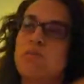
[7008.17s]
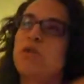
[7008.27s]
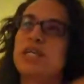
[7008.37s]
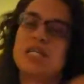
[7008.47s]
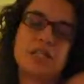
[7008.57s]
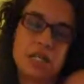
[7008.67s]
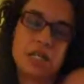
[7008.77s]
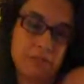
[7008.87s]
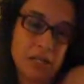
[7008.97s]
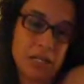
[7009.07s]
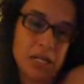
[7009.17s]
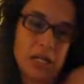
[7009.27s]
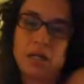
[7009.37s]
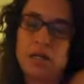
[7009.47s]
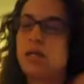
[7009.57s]
closely remotely
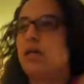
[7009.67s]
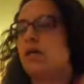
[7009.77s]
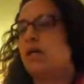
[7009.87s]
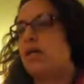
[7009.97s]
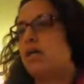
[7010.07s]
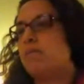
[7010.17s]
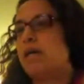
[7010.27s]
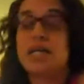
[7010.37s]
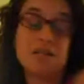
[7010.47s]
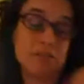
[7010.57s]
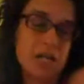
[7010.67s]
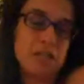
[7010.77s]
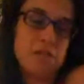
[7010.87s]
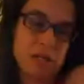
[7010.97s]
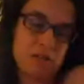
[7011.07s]
anything to me.
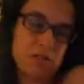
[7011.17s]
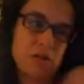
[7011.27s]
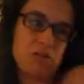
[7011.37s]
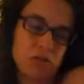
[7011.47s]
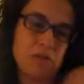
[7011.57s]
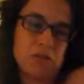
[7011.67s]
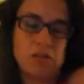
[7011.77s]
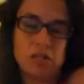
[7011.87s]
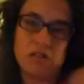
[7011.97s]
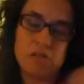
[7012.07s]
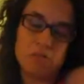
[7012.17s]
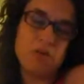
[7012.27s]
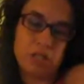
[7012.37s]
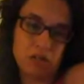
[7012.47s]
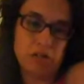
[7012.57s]
I can't stand them because they're
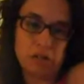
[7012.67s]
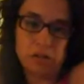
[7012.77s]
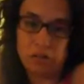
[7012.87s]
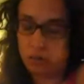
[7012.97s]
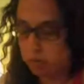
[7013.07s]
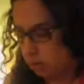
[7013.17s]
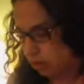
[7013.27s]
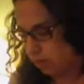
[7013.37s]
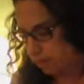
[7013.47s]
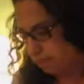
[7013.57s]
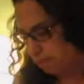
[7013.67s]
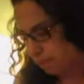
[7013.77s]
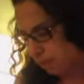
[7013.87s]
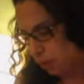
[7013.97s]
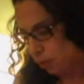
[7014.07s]
extremists and they support that shit.
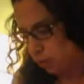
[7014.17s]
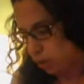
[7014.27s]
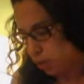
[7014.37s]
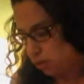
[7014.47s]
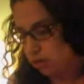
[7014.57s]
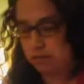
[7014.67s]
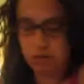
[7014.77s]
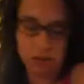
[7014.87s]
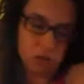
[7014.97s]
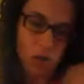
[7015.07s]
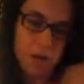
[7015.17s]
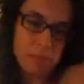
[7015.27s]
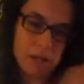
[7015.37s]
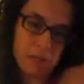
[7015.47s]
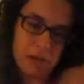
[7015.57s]
So
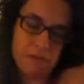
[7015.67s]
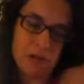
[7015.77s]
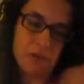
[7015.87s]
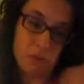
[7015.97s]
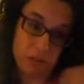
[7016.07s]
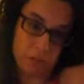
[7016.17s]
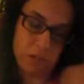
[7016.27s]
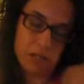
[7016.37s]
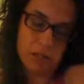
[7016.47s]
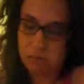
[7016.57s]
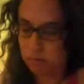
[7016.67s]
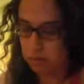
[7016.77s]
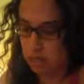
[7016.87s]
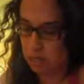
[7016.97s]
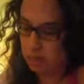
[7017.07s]
the drama in my family was
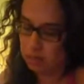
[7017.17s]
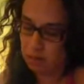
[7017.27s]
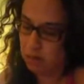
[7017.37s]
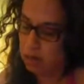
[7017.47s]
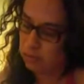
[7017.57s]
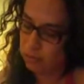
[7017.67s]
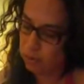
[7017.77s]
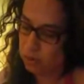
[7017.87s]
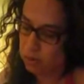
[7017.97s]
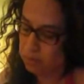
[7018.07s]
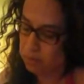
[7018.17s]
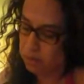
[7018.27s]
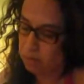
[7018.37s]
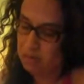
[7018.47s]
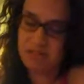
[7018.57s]
spun, and it's a long
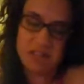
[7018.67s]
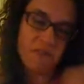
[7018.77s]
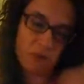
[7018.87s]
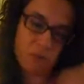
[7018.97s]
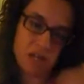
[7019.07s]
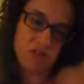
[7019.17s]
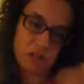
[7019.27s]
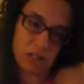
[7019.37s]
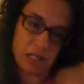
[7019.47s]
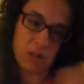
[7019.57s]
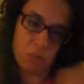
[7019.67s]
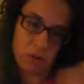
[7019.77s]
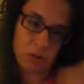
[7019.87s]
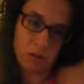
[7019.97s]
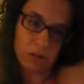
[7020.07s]
story, but
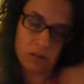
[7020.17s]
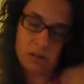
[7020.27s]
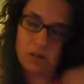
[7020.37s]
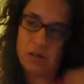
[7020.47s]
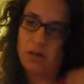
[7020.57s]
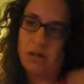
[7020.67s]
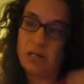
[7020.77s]
misinformation, key word,